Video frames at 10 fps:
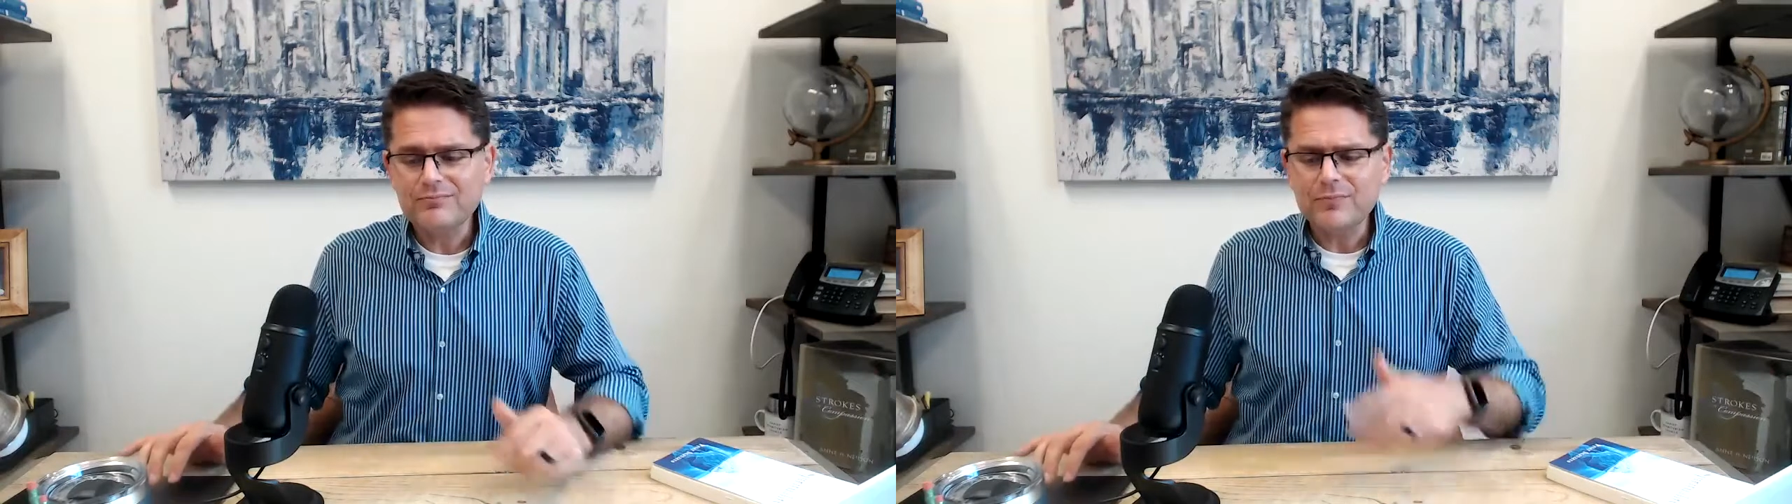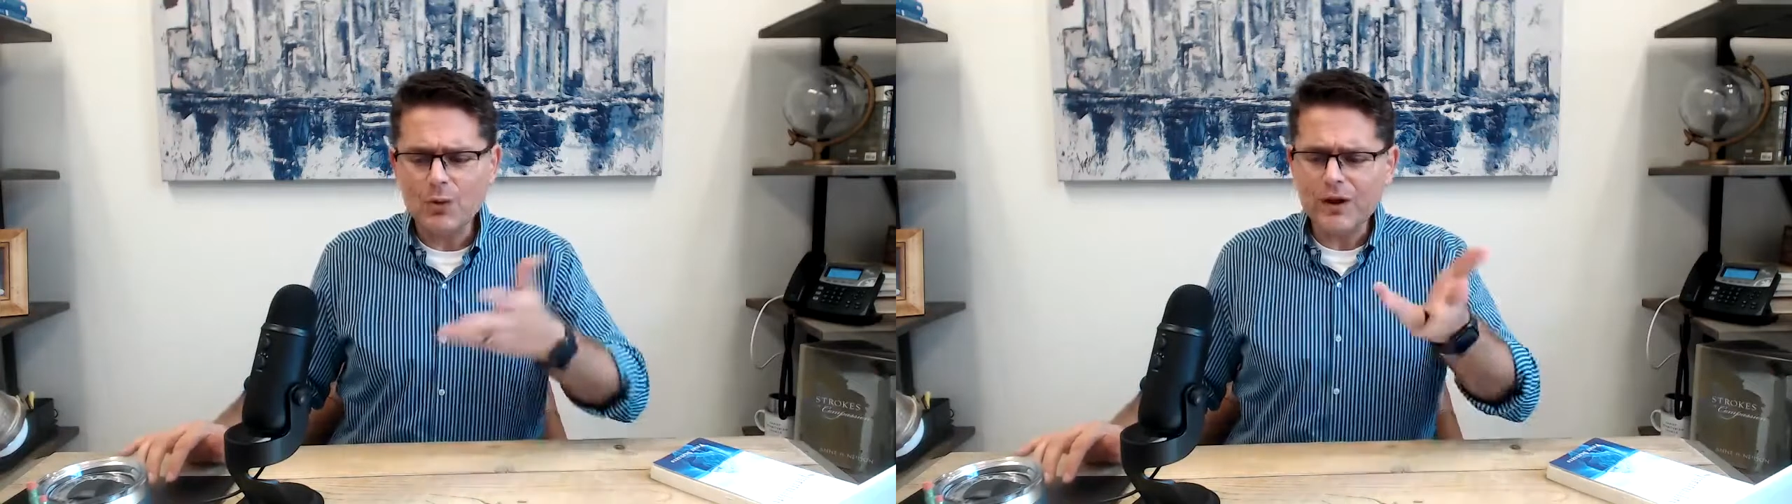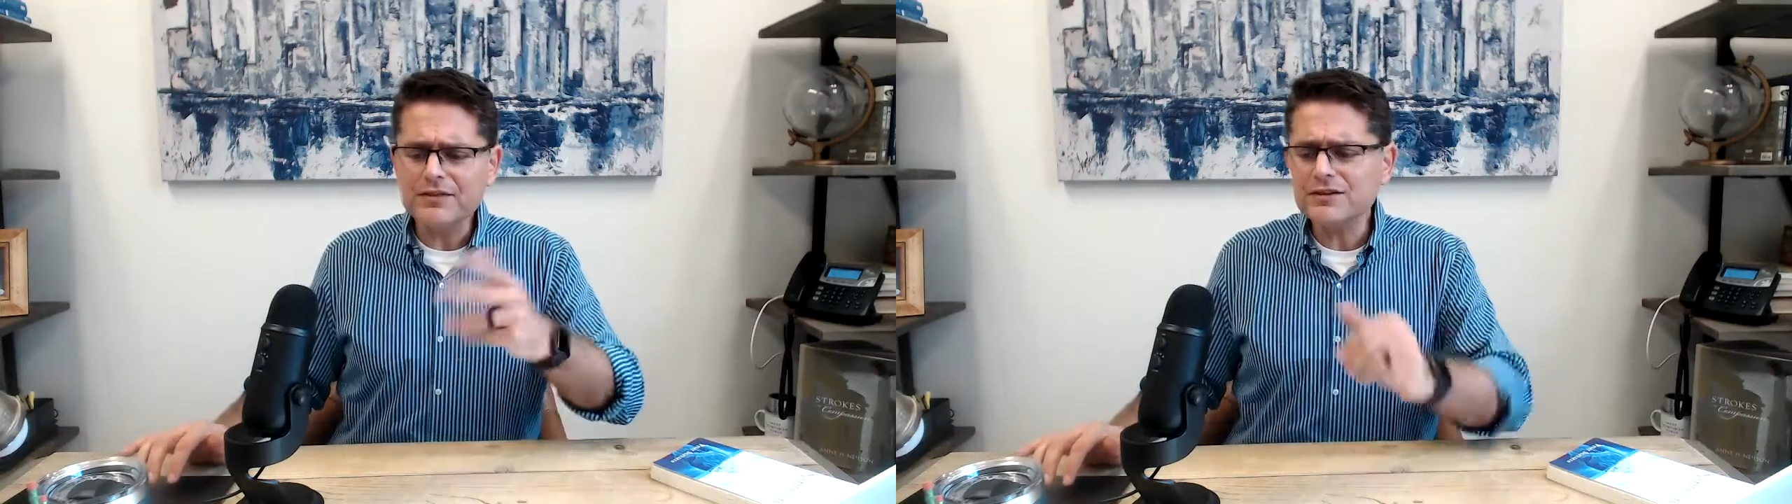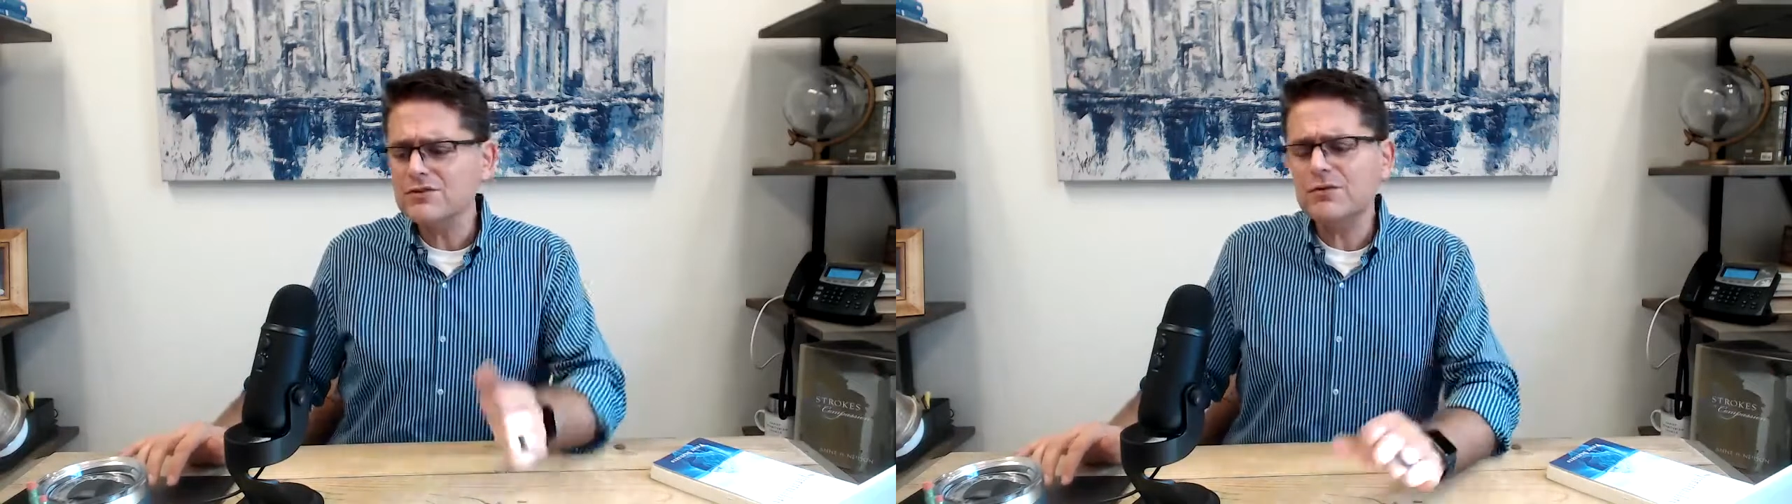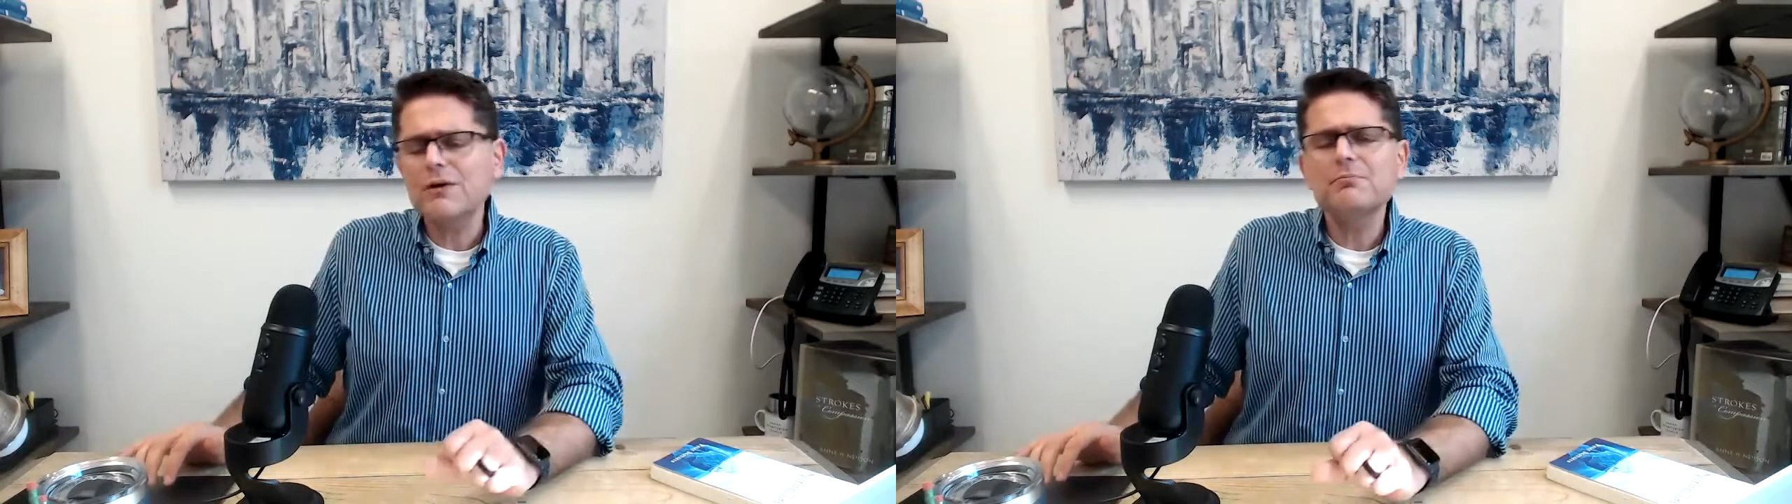Well, this
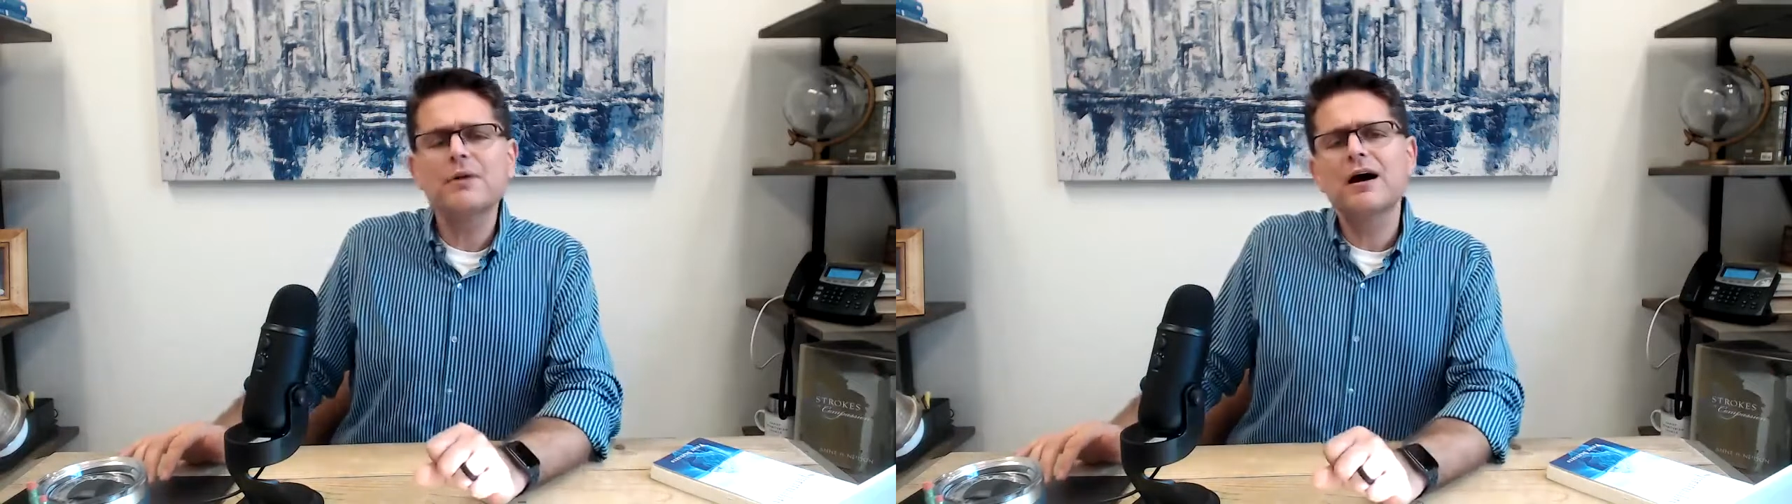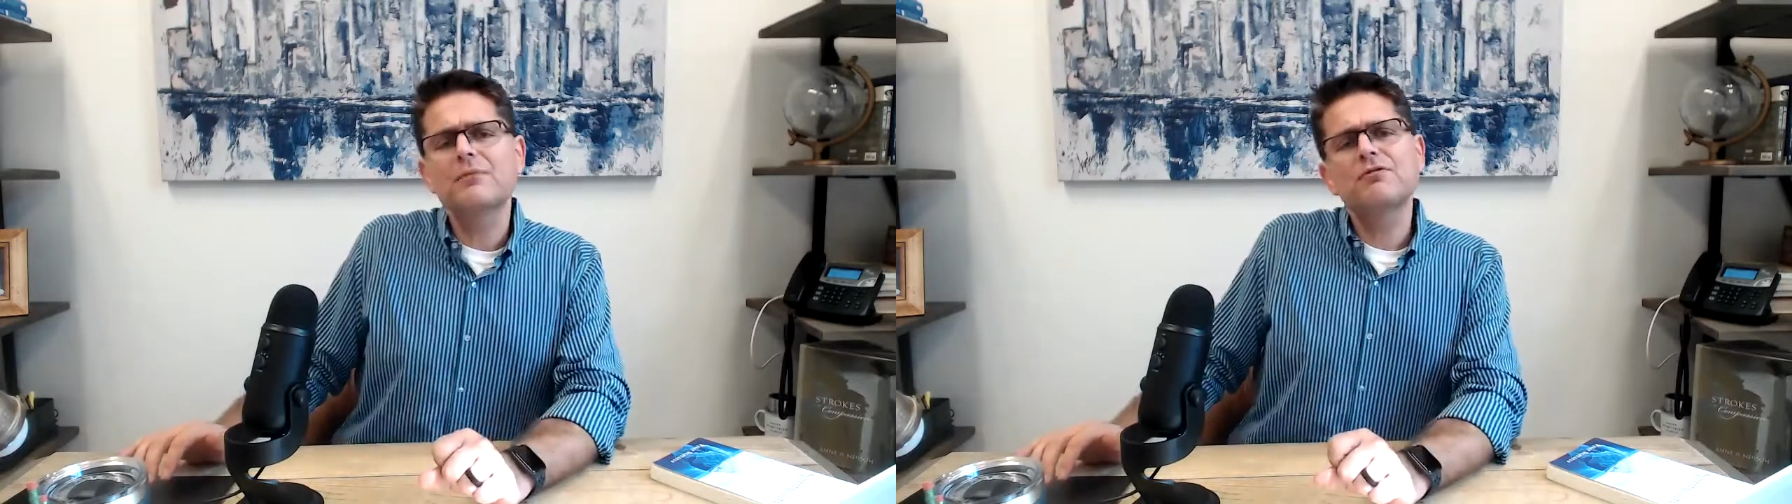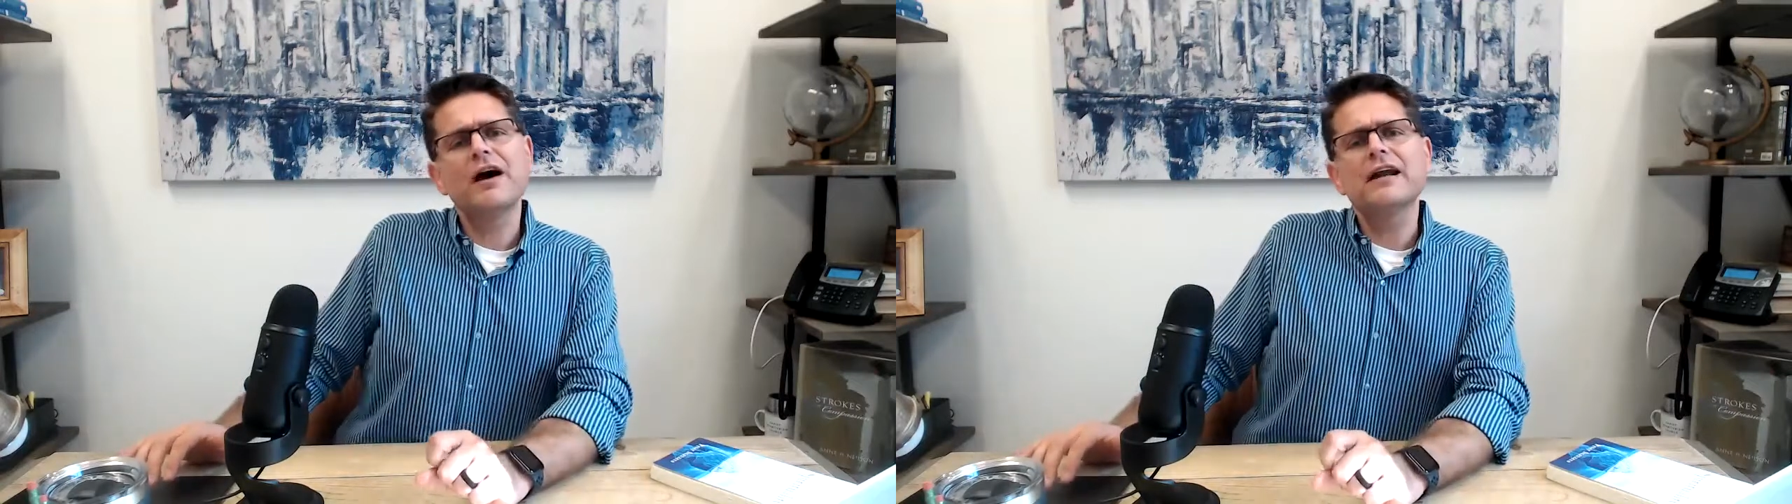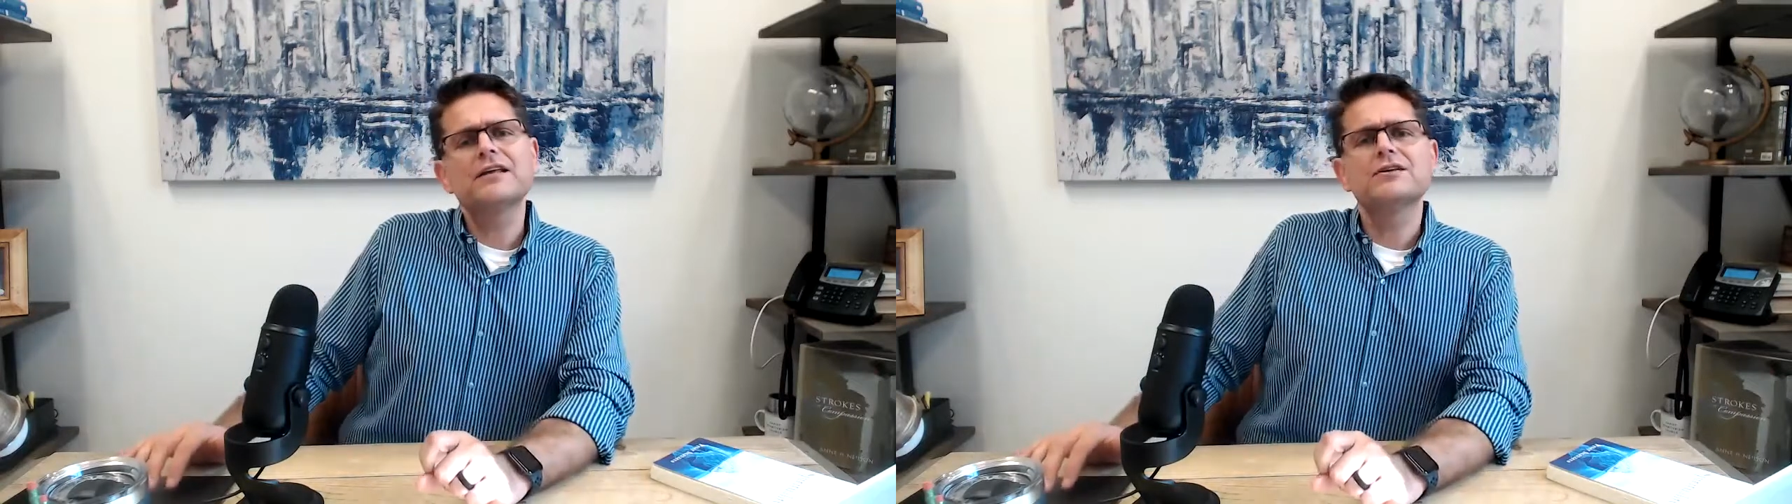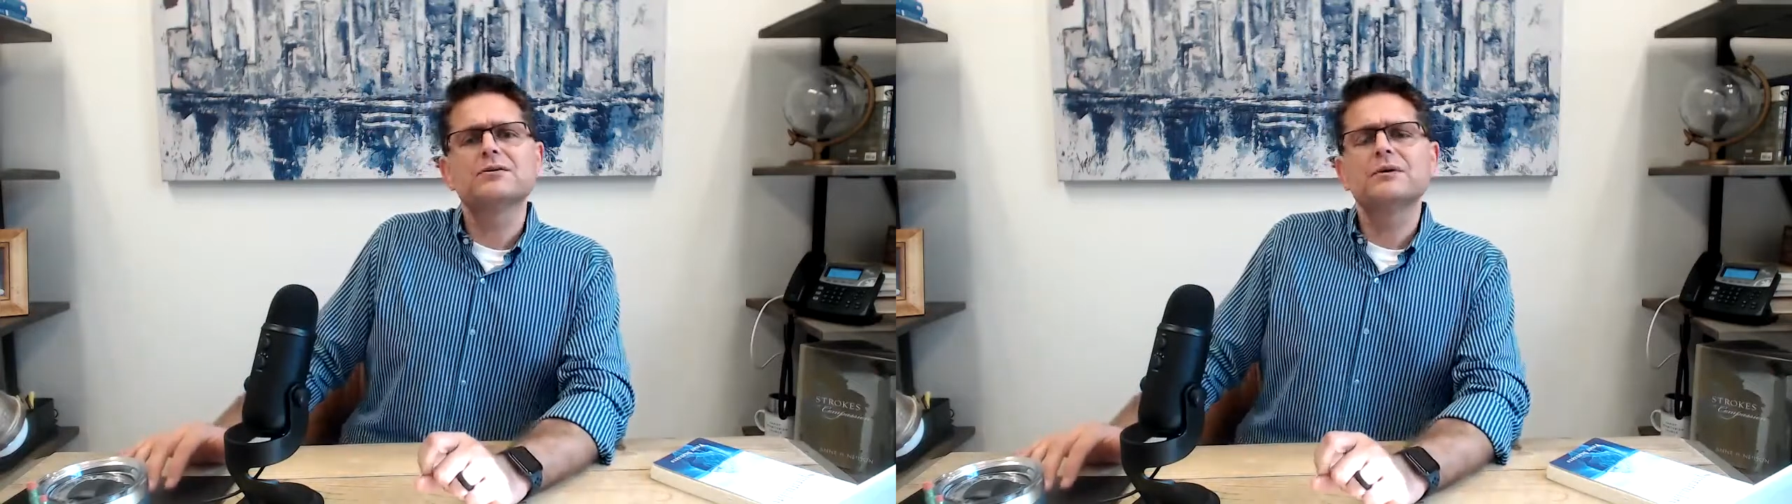is what I'm
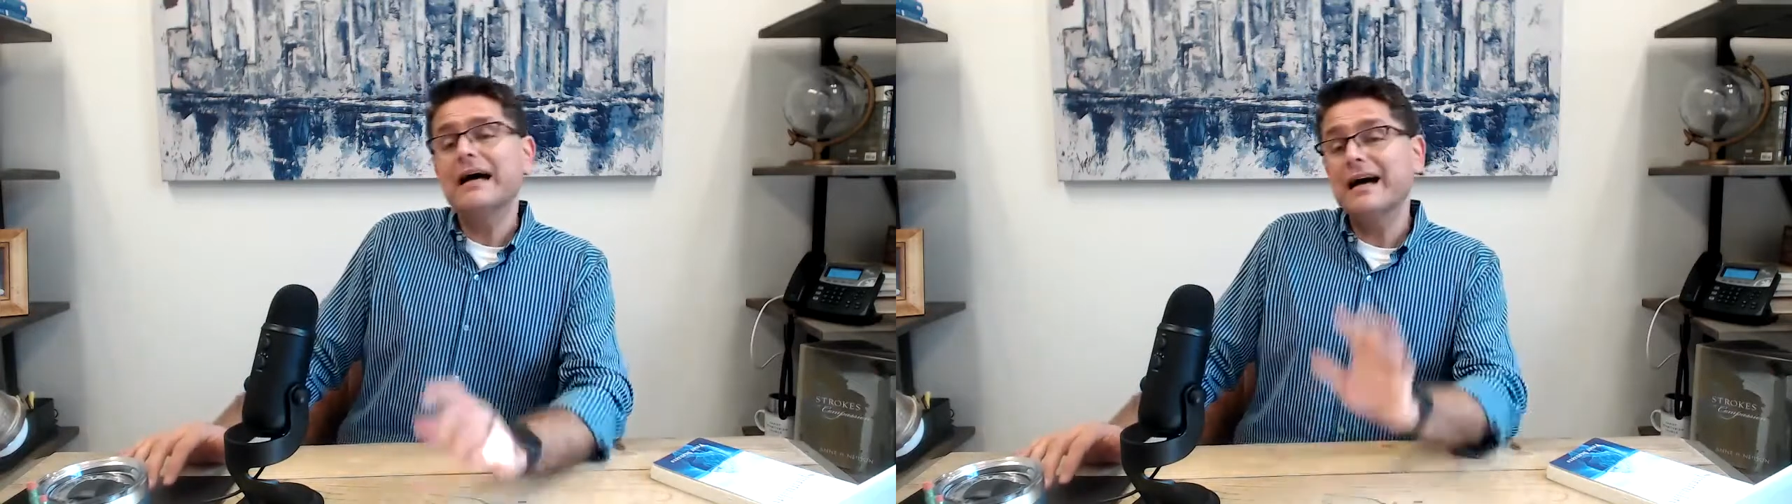providing you,